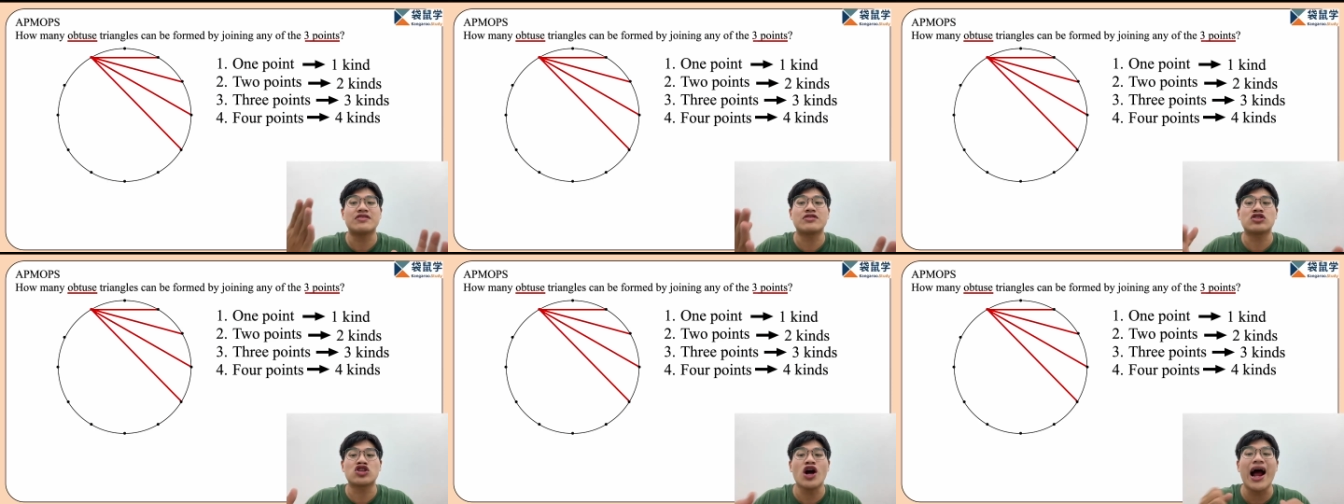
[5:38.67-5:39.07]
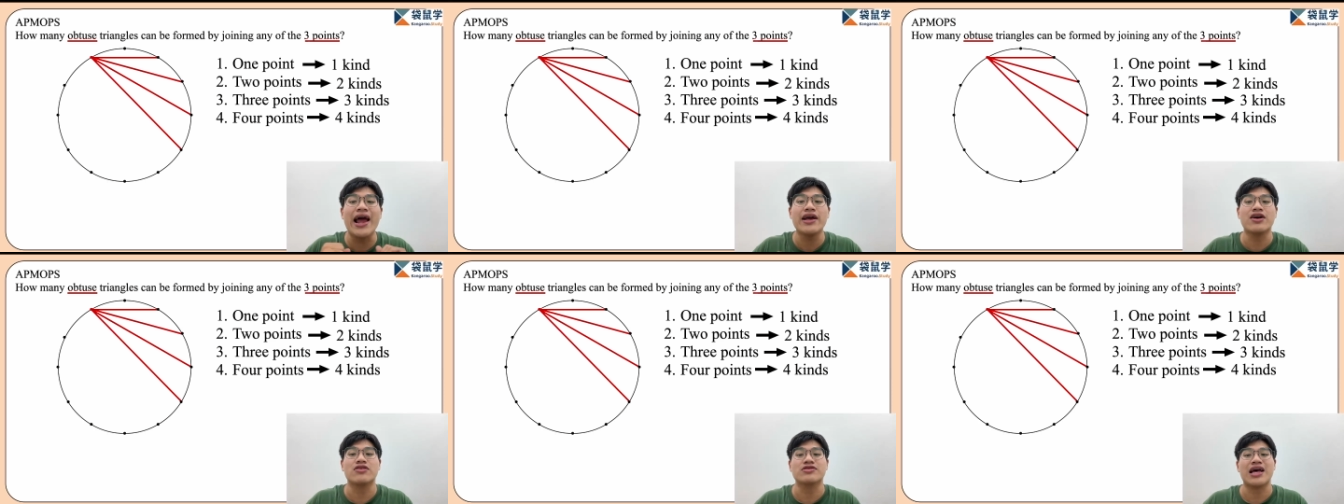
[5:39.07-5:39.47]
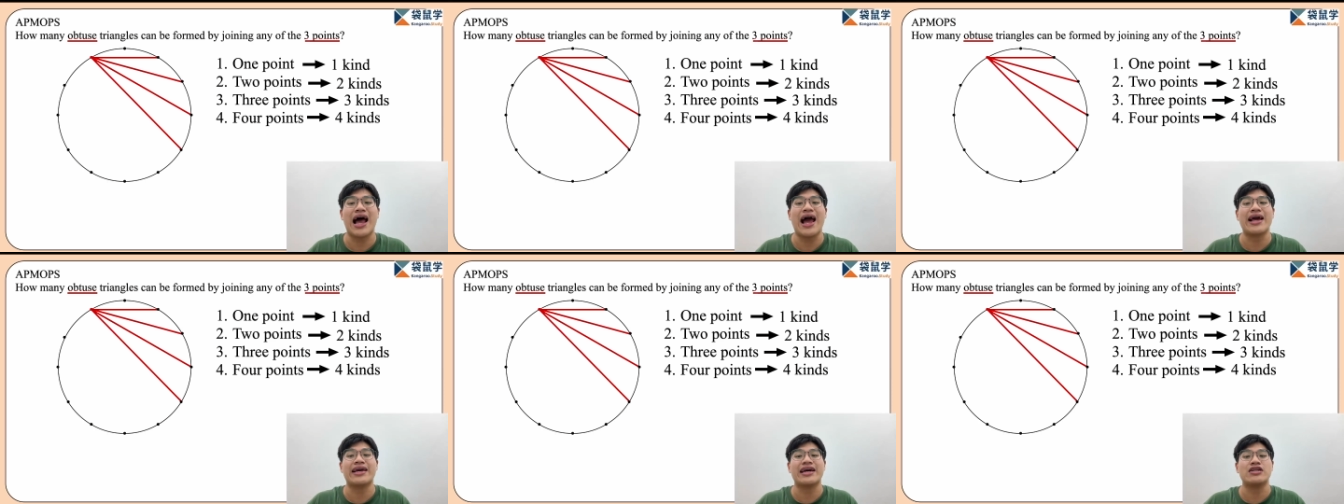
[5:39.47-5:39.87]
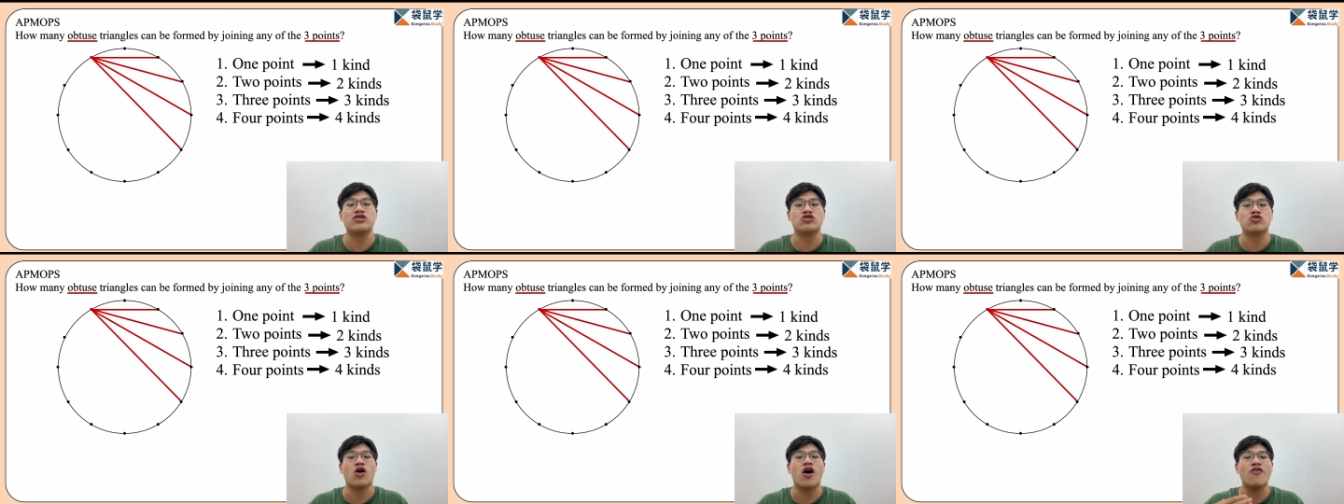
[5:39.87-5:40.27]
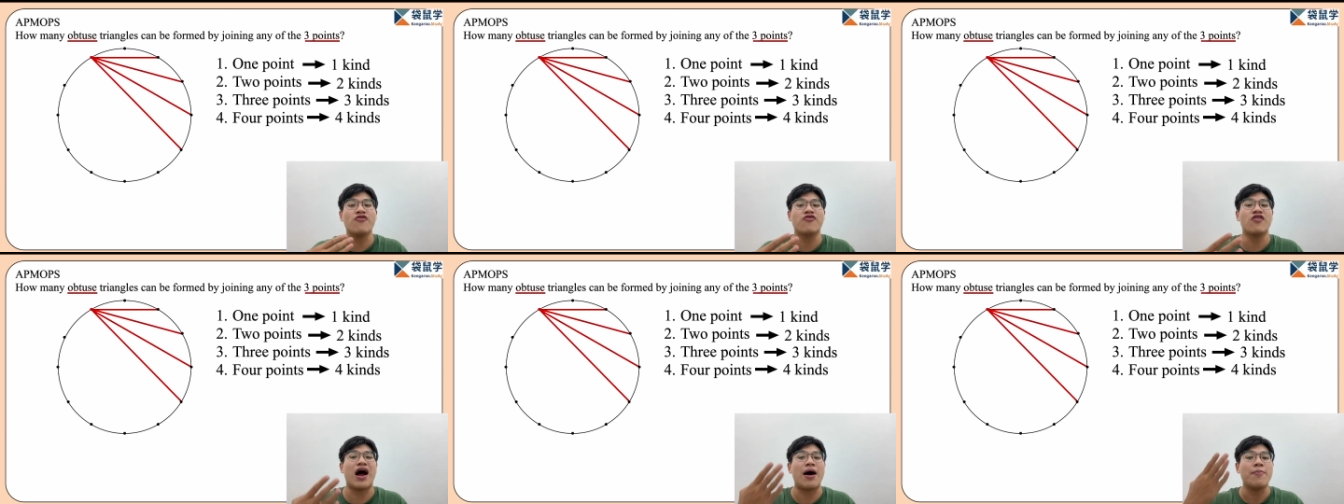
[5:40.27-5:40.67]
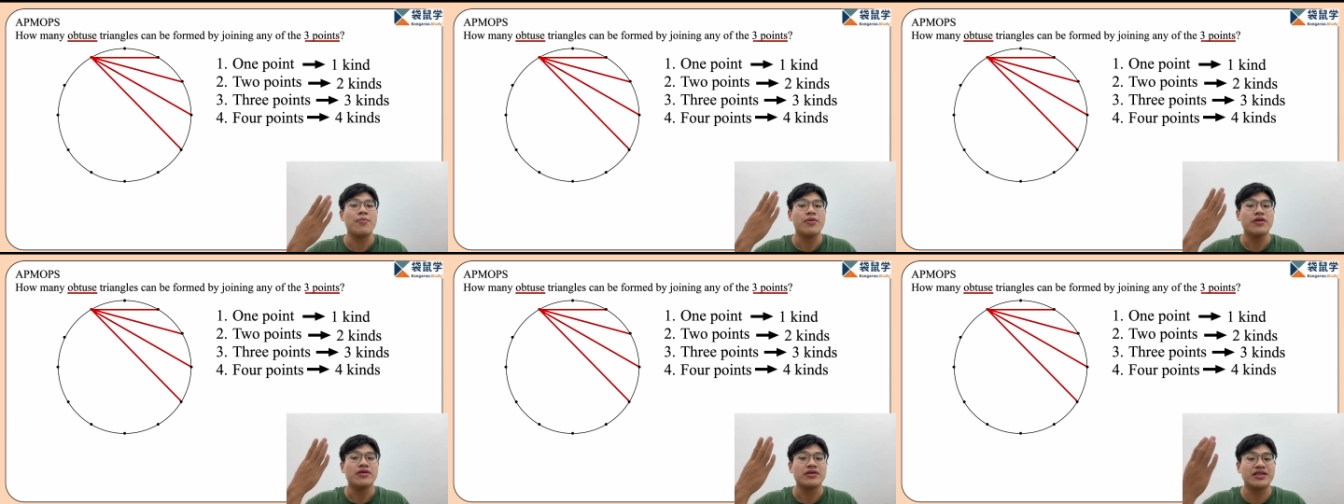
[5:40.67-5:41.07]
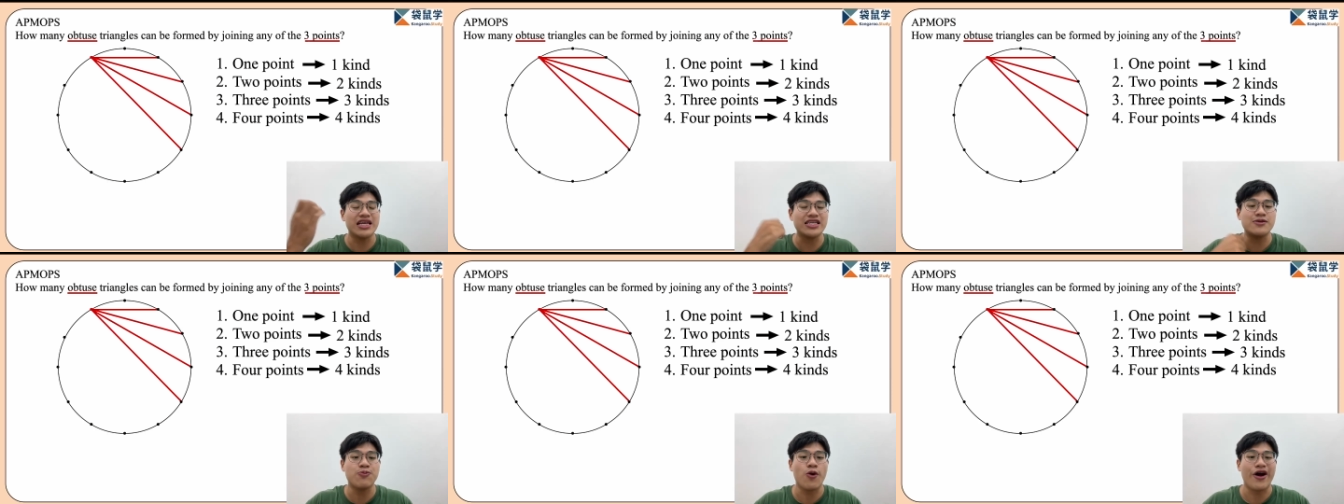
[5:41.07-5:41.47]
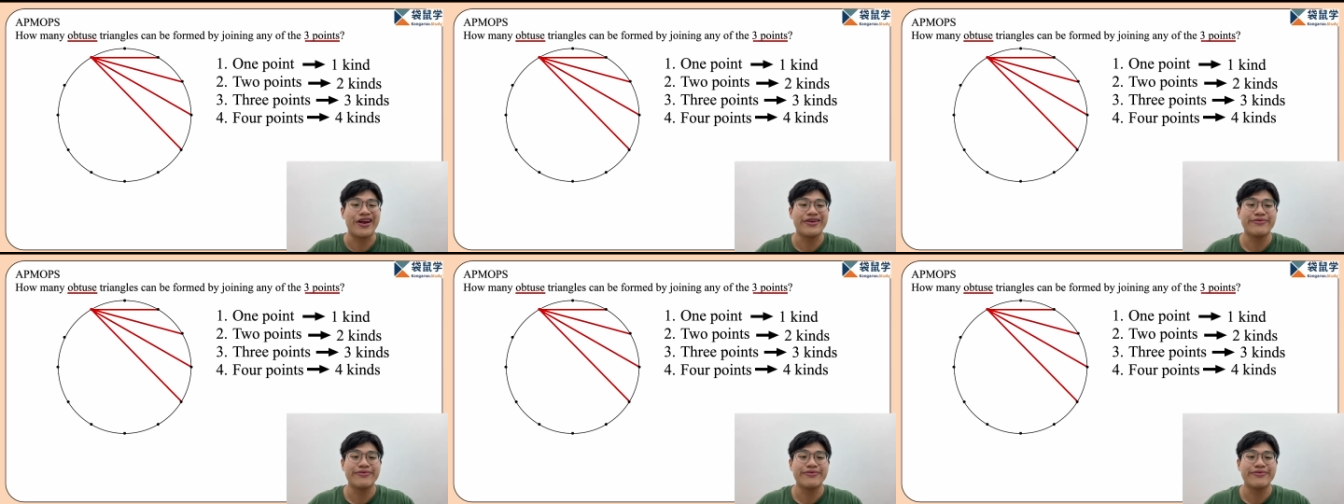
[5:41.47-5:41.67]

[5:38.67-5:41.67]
triangles I can draw from this point?